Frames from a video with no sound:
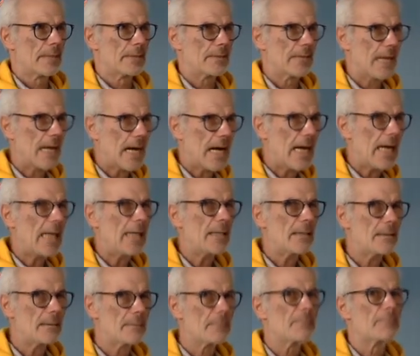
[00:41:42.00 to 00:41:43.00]
There
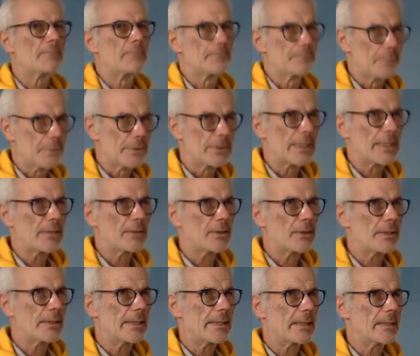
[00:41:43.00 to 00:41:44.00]
are,
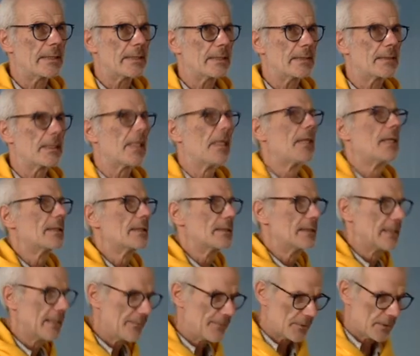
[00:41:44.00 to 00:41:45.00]
potentially at least,
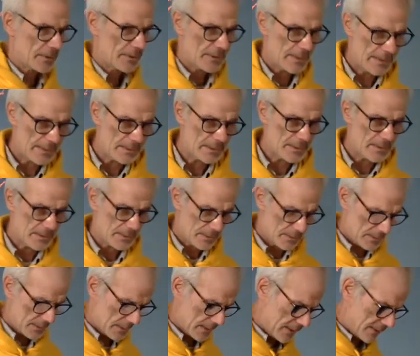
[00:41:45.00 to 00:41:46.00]
different
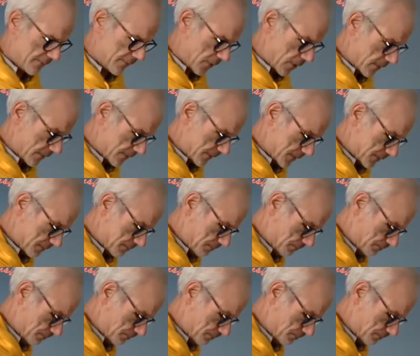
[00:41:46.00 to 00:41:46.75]
interests involved.